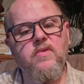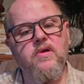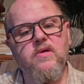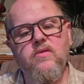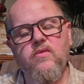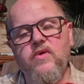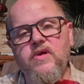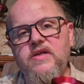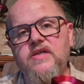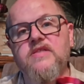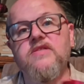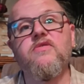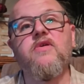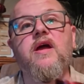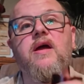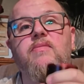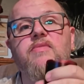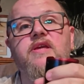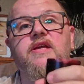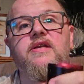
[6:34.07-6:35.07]
we just
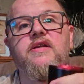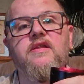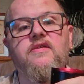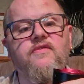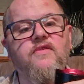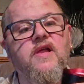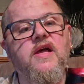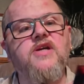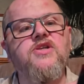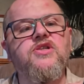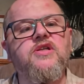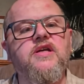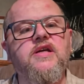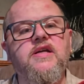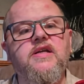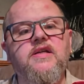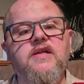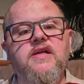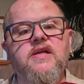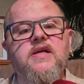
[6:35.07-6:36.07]
grab the end of the
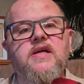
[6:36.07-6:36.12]
flashlight